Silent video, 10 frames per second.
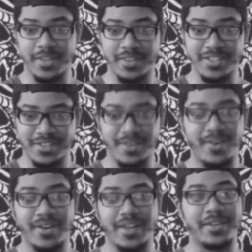this
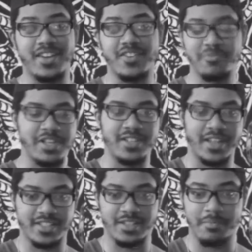song gave me
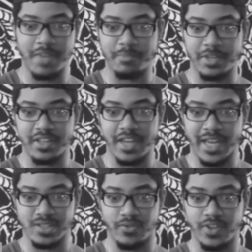like some epic
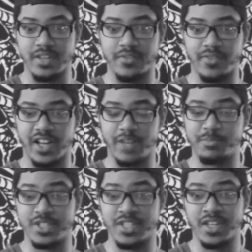Castlevania
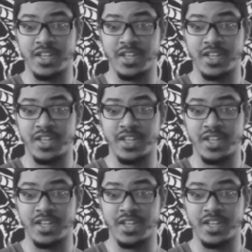vibes.